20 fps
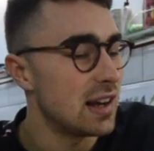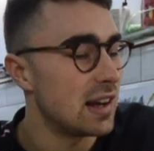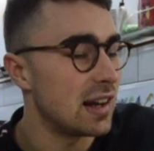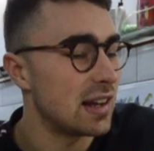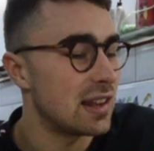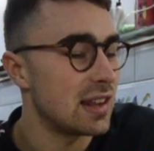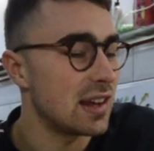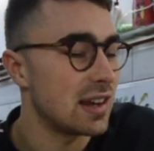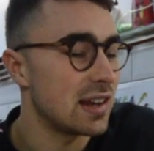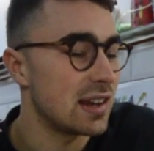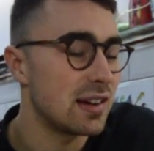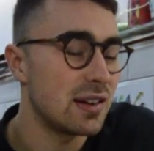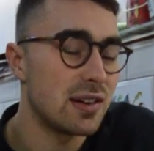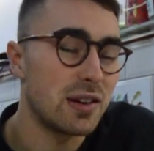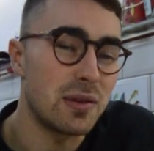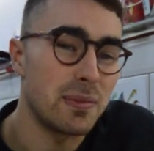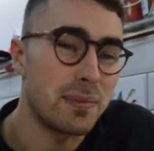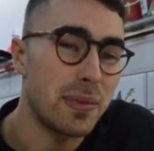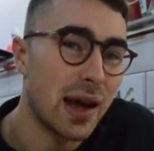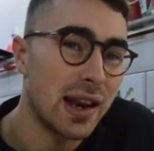I think
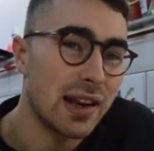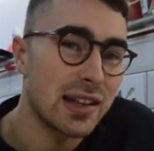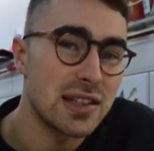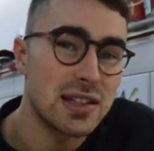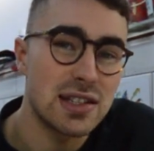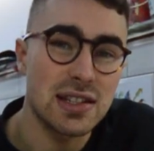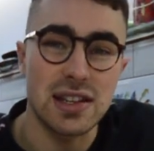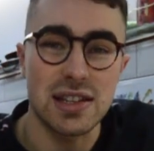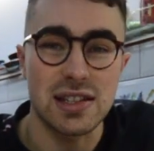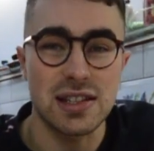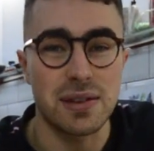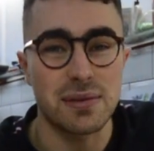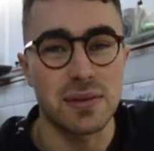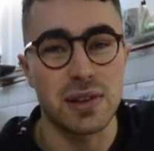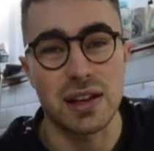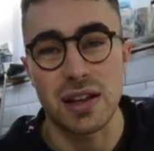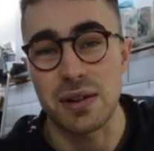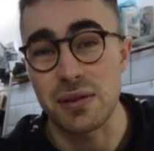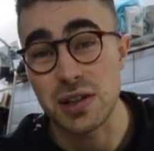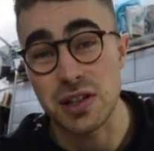on balance is
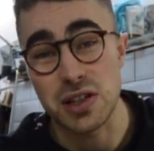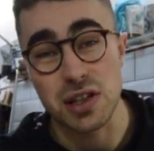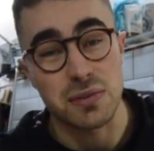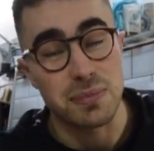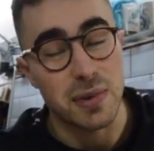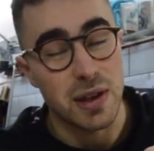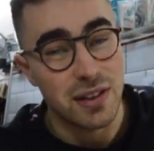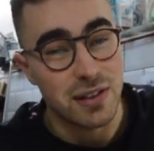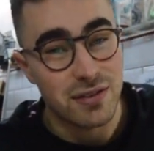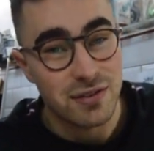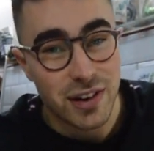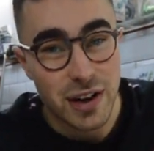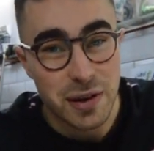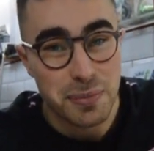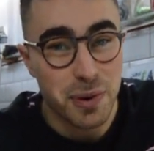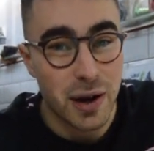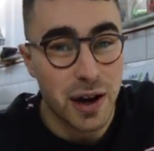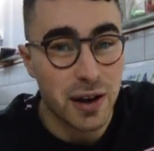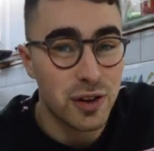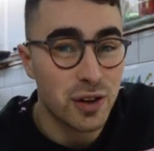something that we should be very
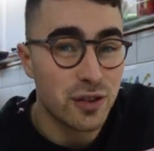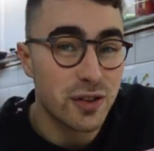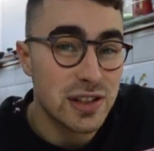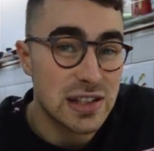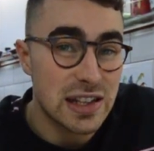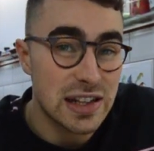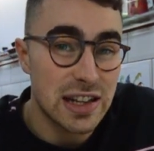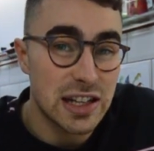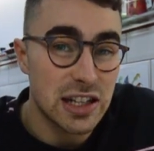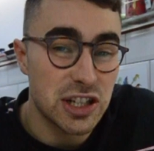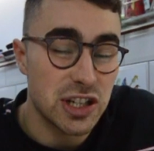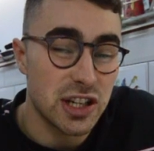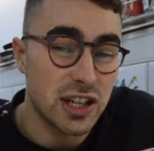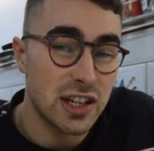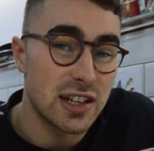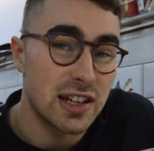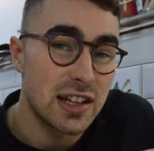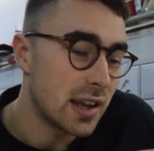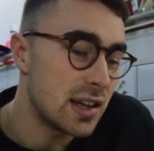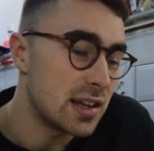proud of as a
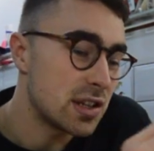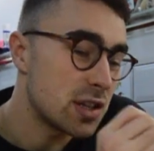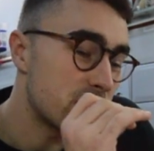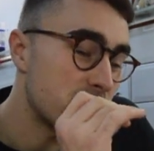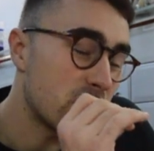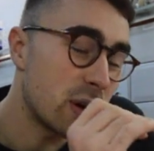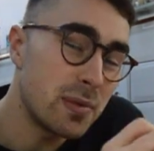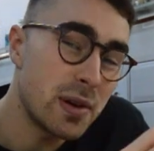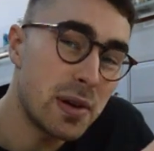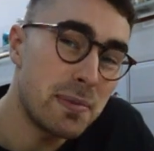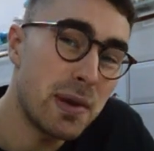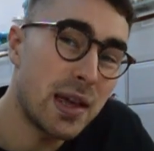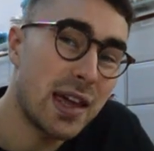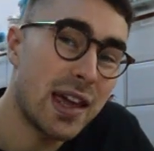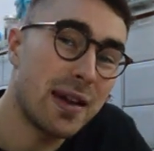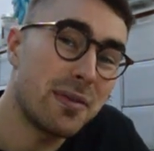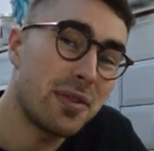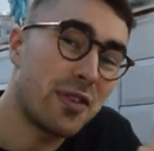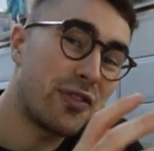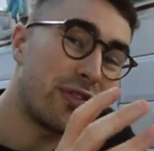nation. It should probably be
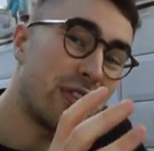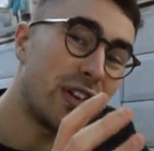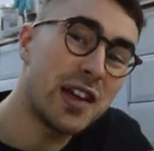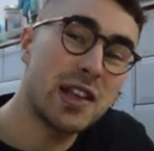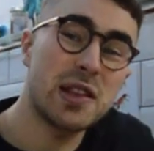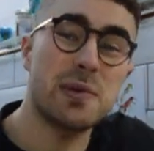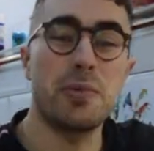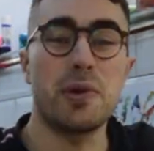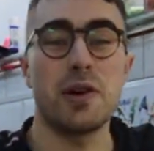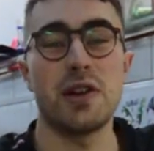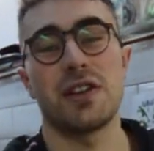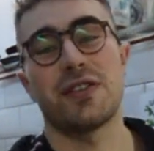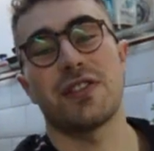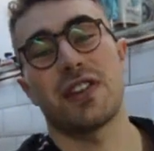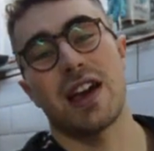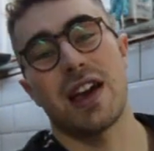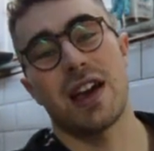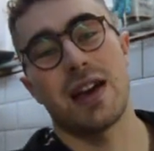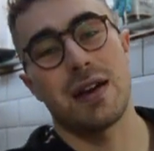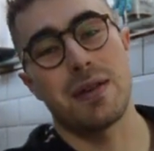kept free at the point of
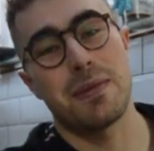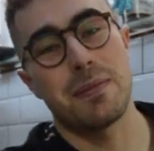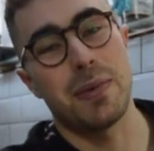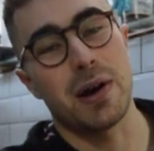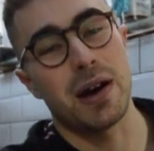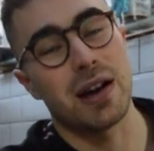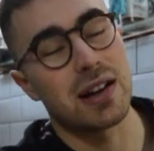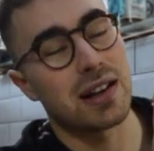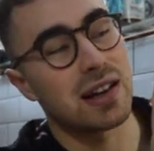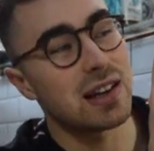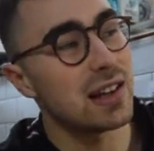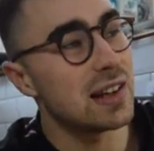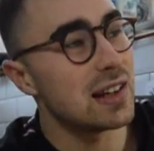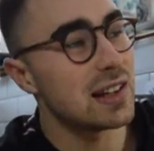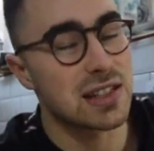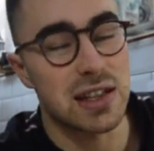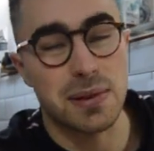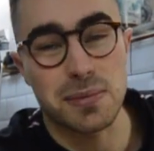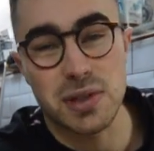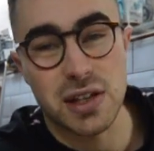care, but clearly
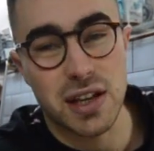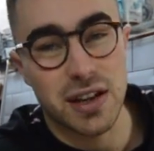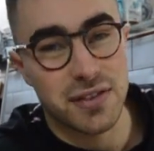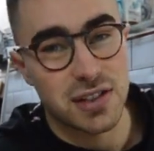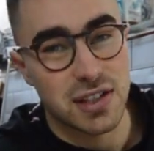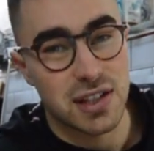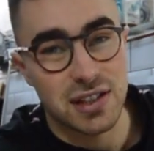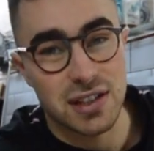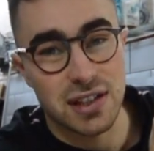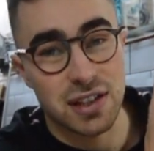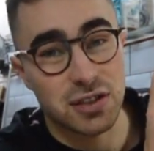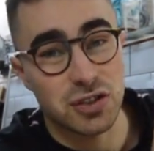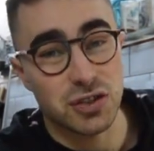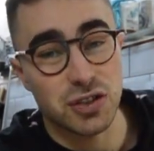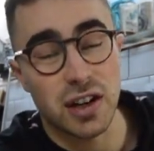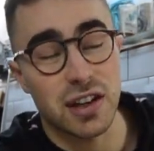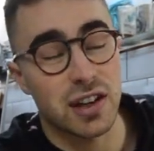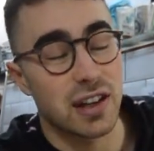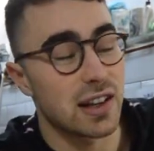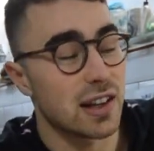some services are
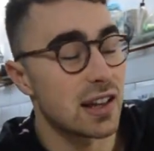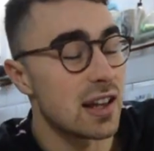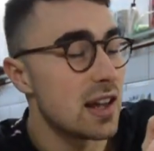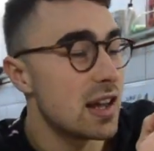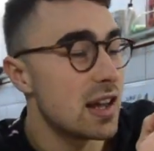struggling